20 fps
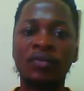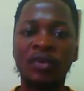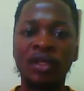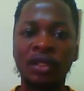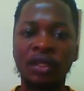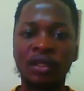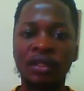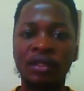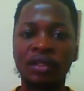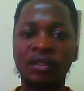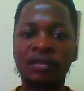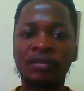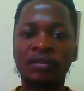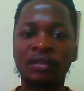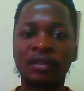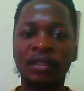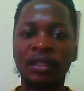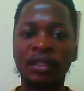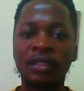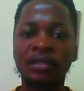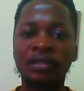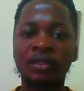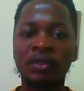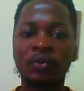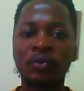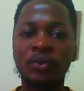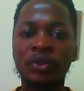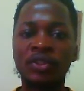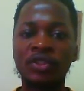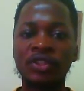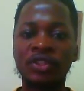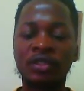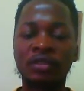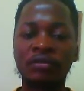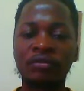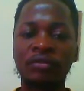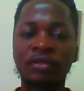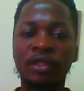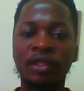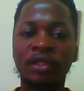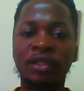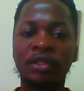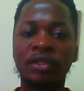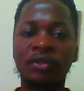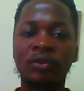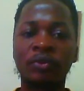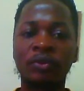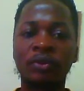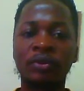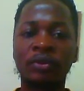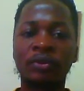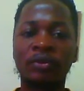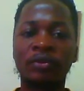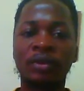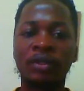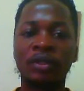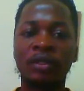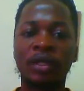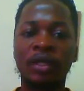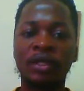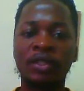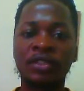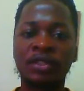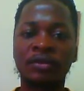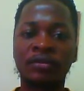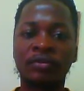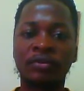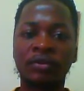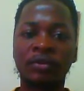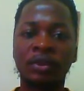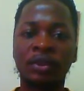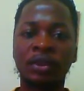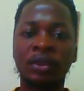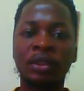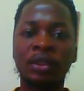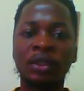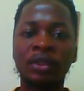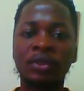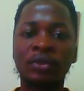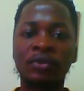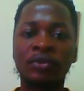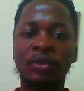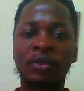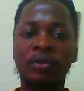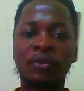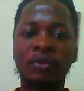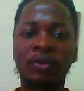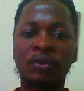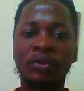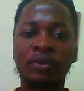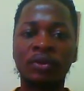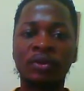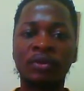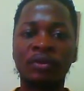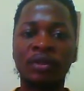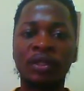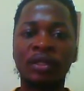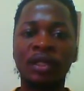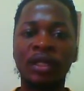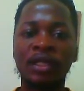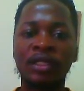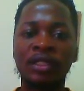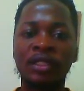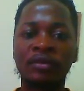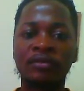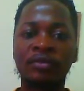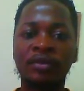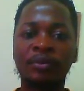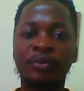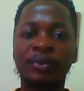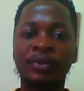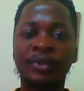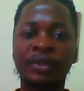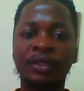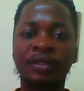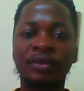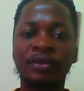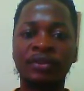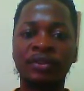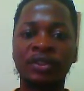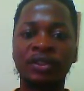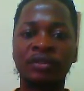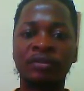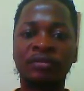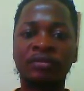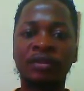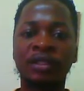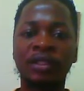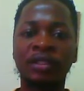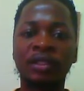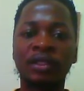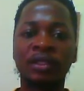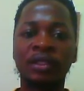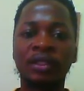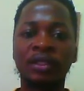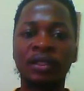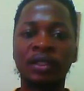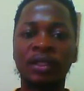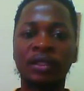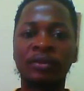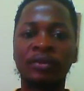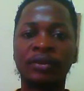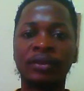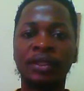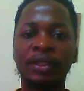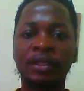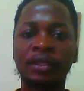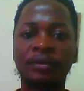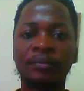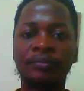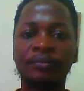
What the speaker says: and then select which shapefile you want to create legend for. So you want to create legend for polygon shapefile, click on it.